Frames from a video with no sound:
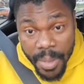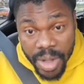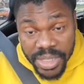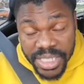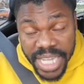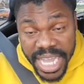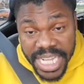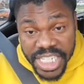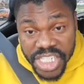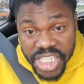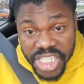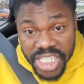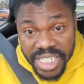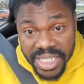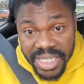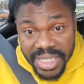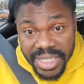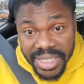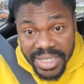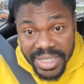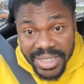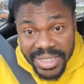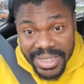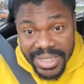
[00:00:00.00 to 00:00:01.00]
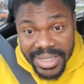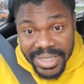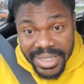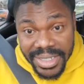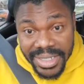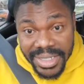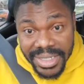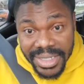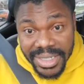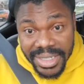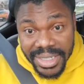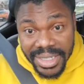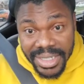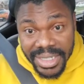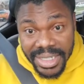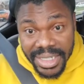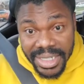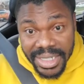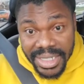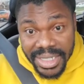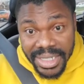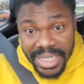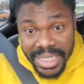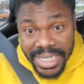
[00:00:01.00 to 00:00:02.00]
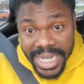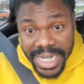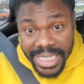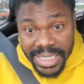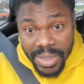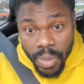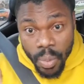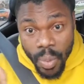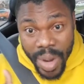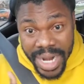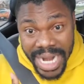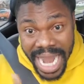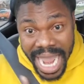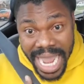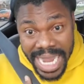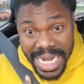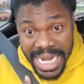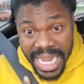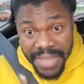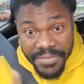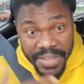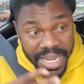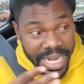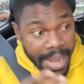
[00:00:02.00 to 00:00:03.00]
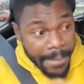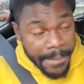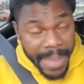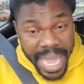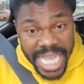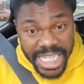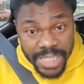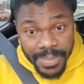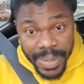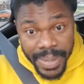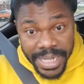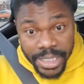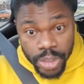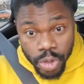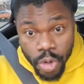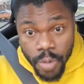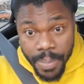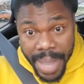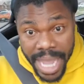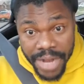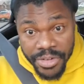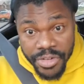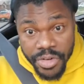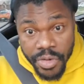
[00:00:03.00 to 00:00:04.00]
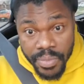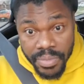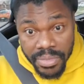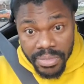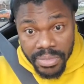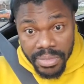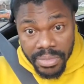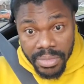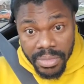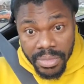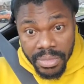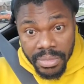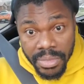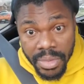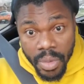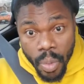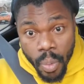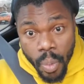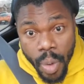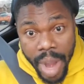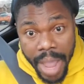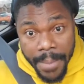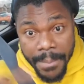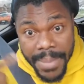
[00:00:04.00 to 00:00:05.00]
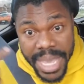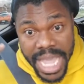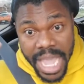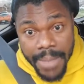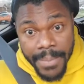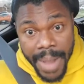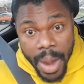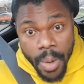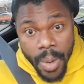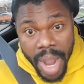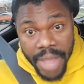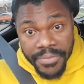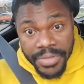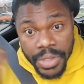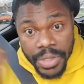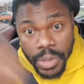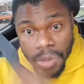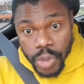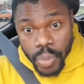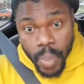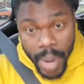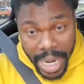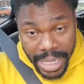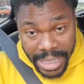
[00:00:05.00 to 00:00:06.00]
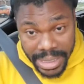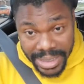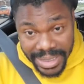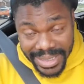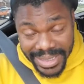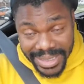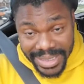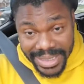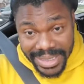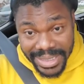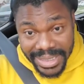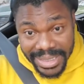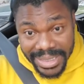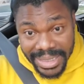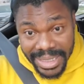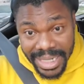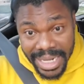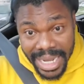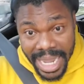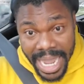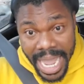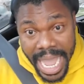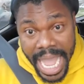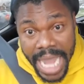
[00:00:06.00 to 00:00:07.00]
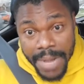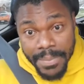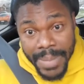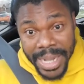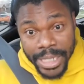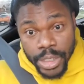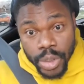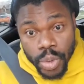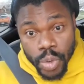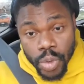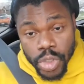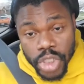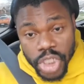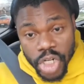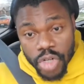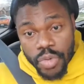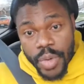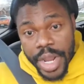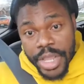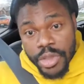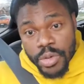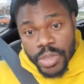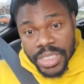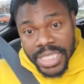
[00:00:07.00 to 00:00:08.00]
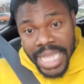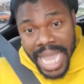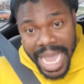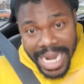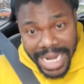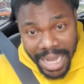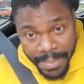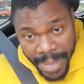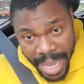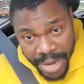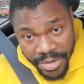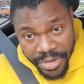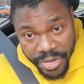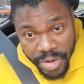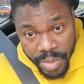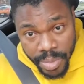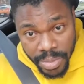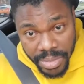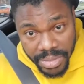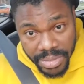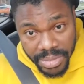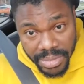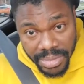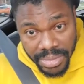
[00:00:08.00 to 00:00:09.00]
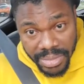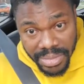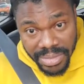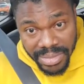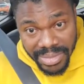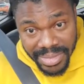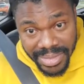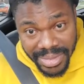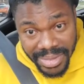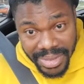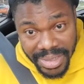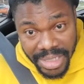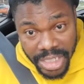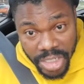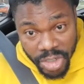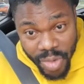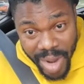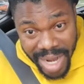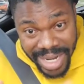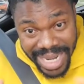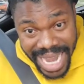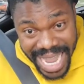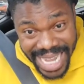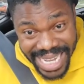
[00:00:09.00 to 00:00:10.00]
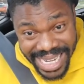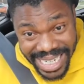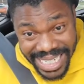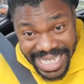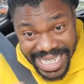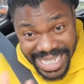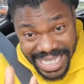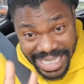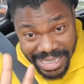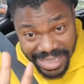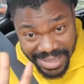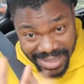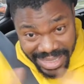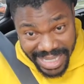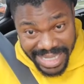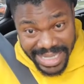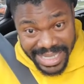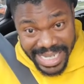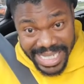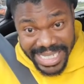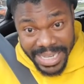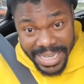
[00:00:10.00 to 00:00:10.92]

After having all the bedrooms, you can't pay your mortgage? Yet when I live in a basement, 2-bedroom, where me and my wife use one, and my 2 children use the other bedroom,